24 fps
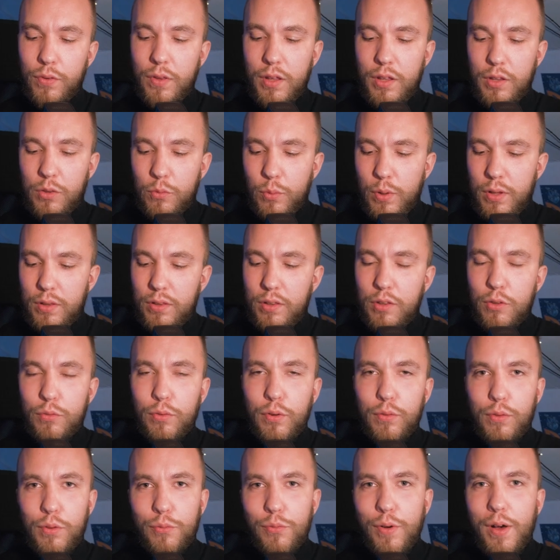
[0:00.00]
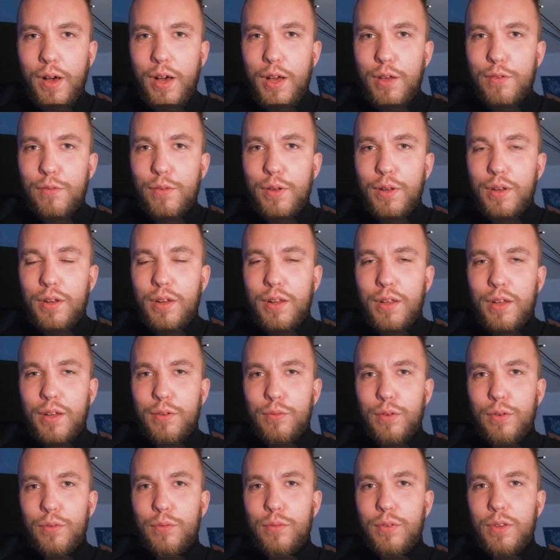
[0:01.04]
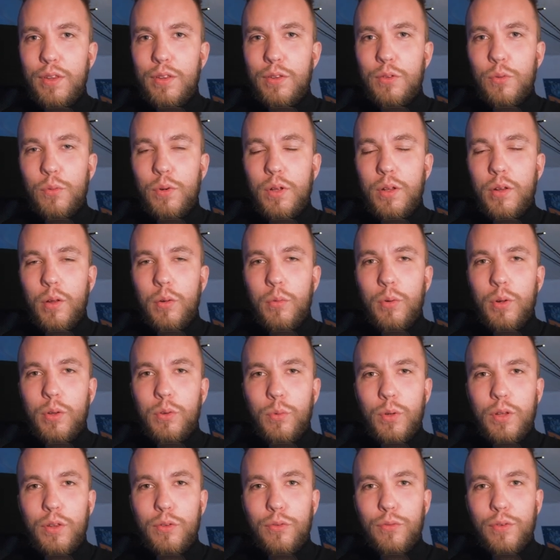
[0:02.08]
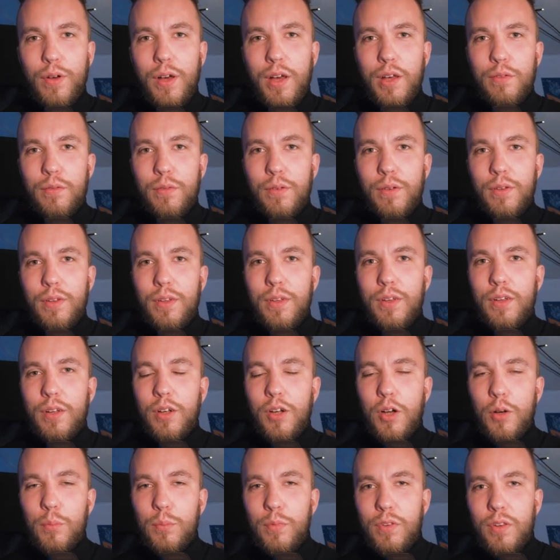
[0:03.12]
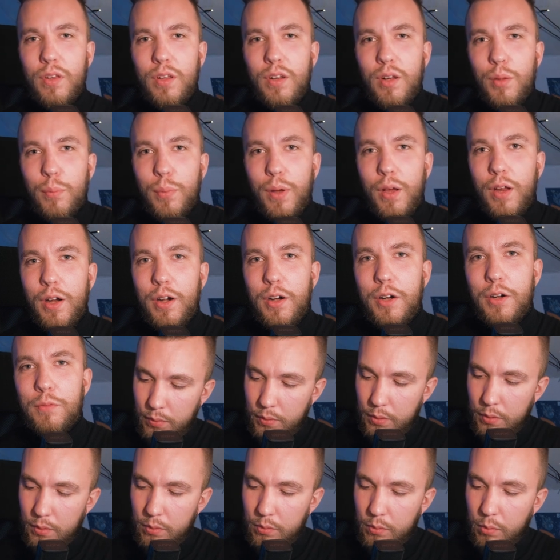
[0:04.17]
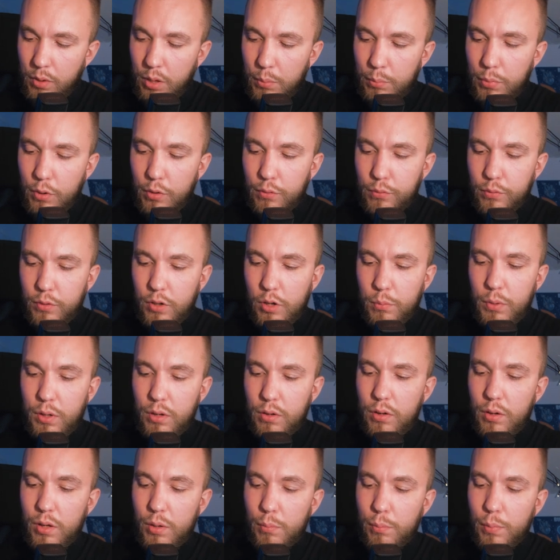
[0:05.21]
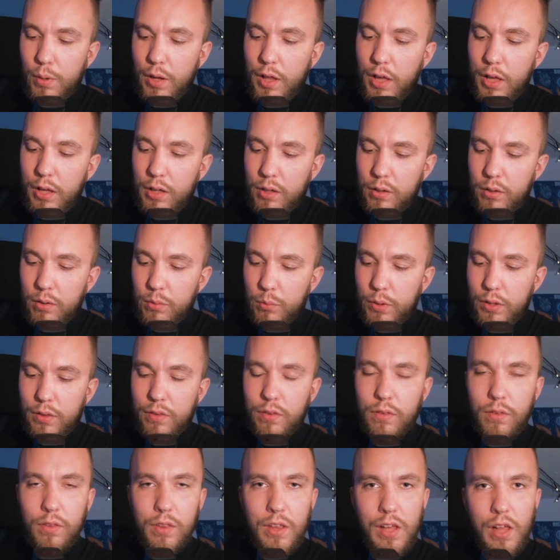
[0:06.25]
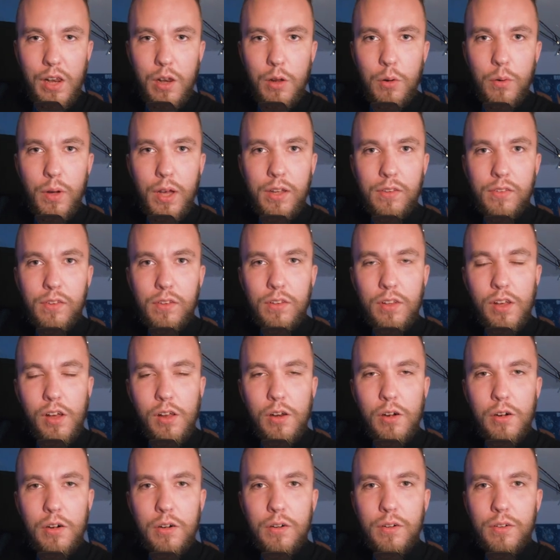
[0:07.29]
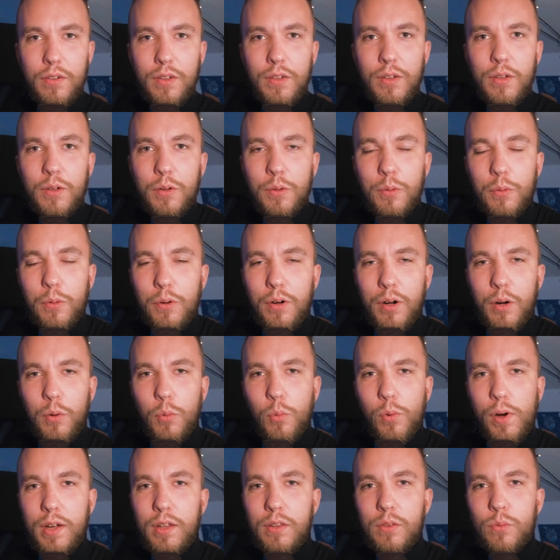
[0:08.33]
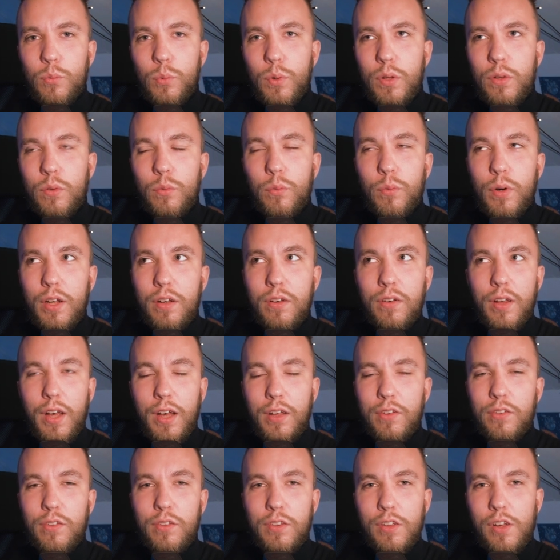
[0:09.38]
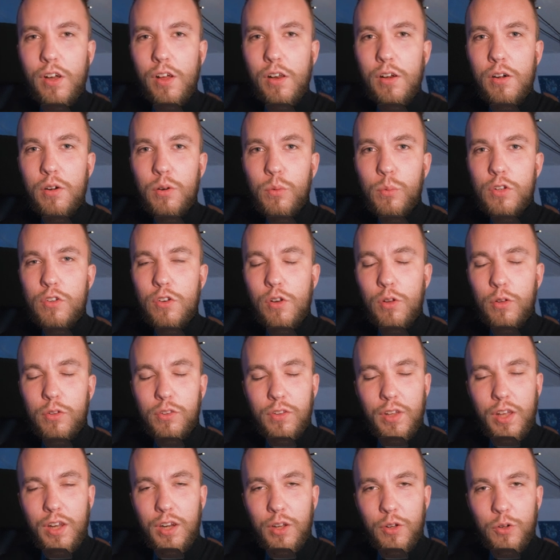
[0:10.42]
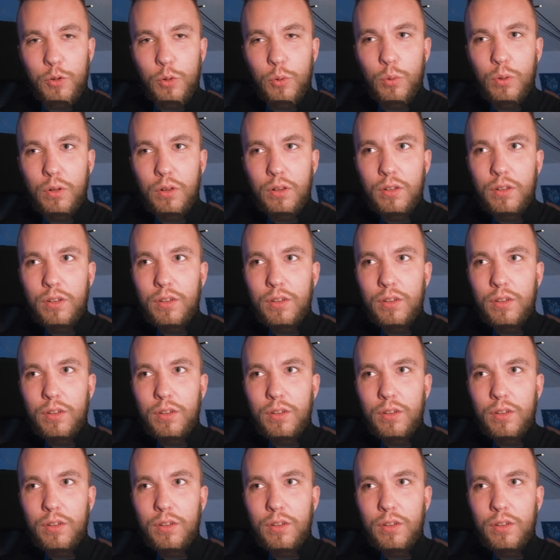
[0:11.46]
the 20 to 55 and the 50 to 125 comes in a pair. So they both come in black with yellow accent color, or a white with red accent color, which looks kind of cool.